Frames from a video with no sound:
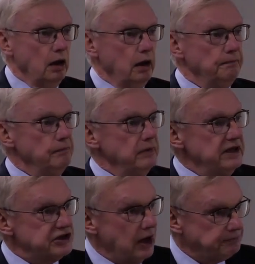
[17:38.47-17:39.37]
Uh,
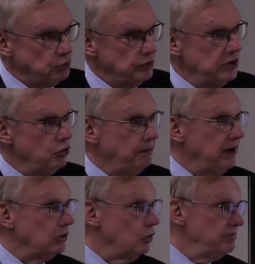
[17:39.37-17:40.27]
it's up to the
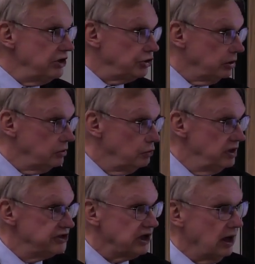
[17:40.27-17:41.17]
European Commission to
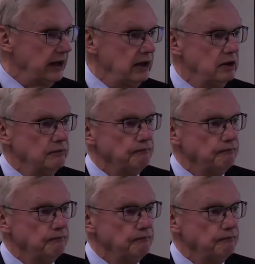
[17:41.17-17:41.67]
decide.